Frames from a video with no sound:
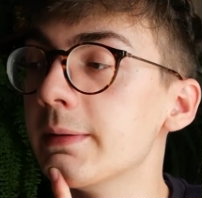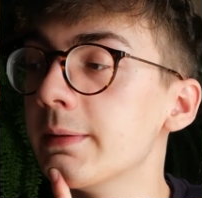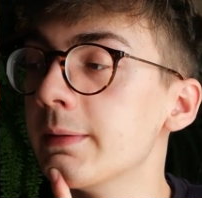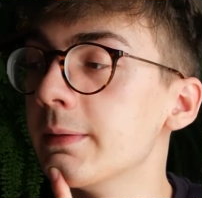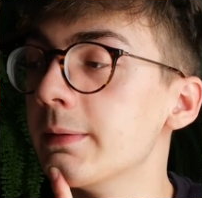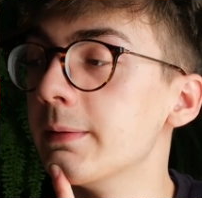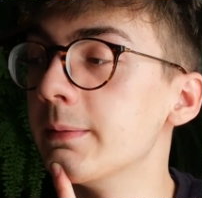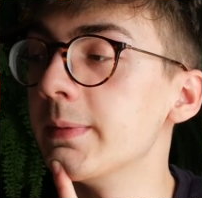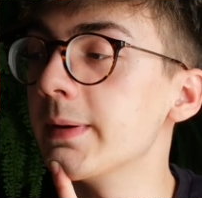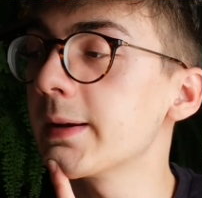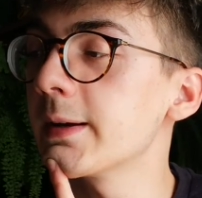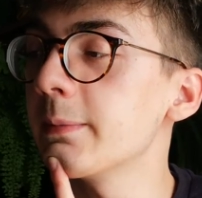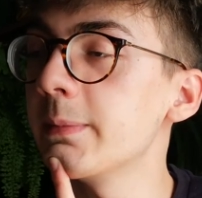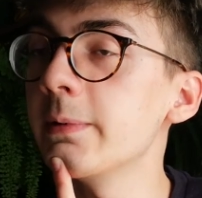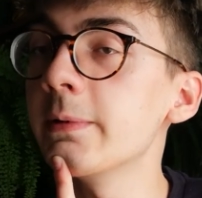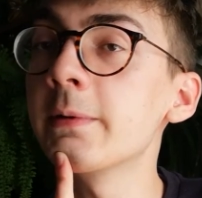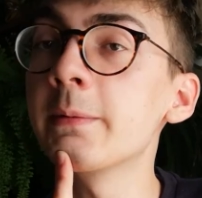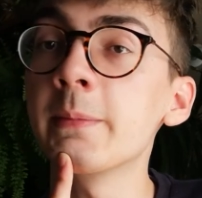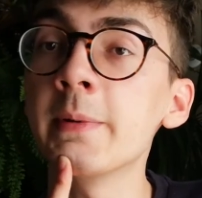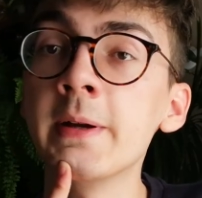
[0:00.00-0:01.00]
make
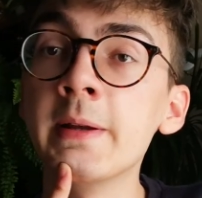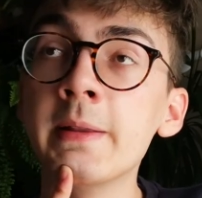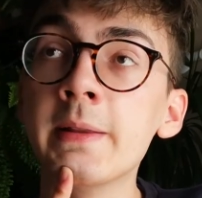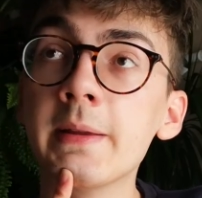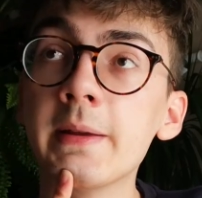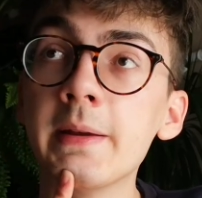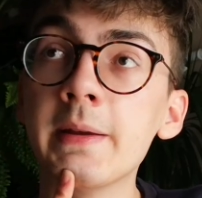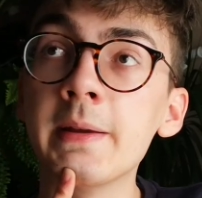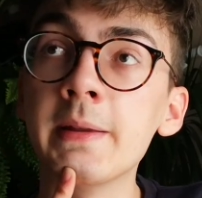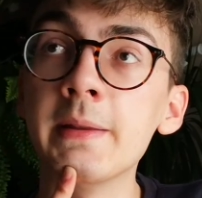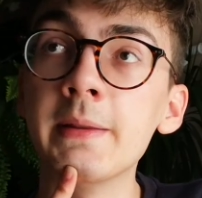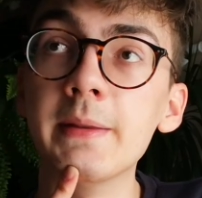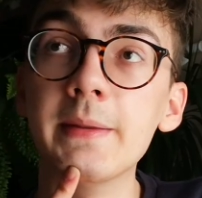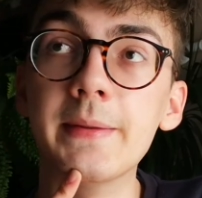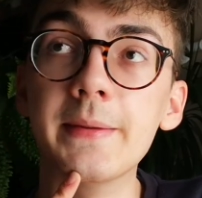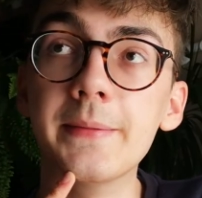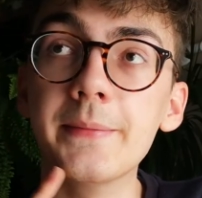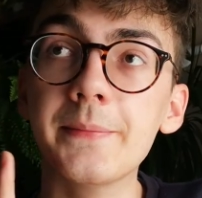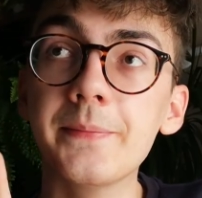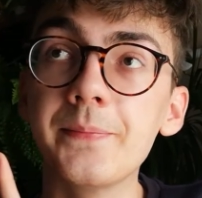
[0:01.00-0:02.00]
up your mind, and